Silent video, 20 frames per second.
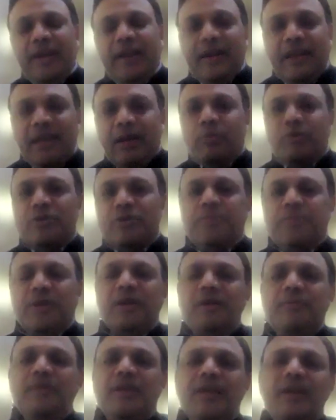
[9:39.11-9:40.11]
India was
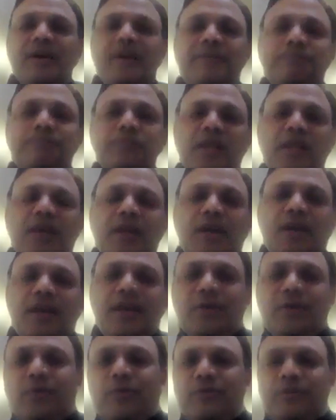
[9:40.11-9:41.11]
becoming a,
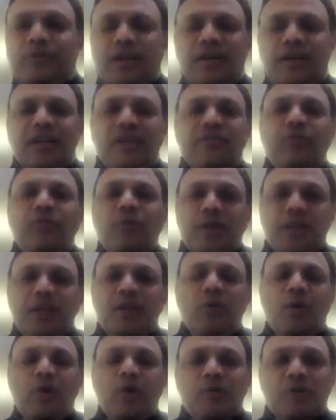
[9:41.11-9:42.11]
13-14
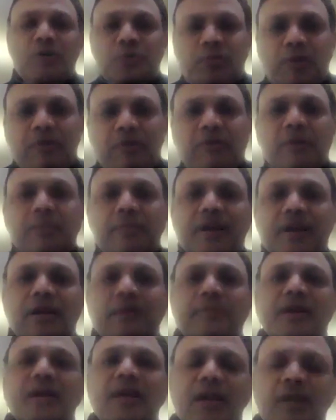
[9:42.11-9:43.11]
onwards, we were
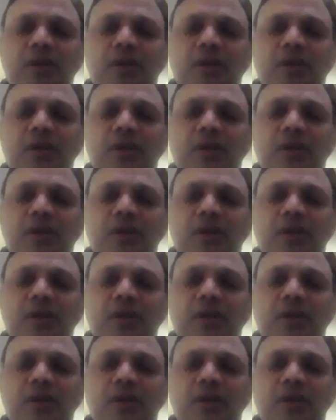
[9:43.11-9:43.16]
becoming an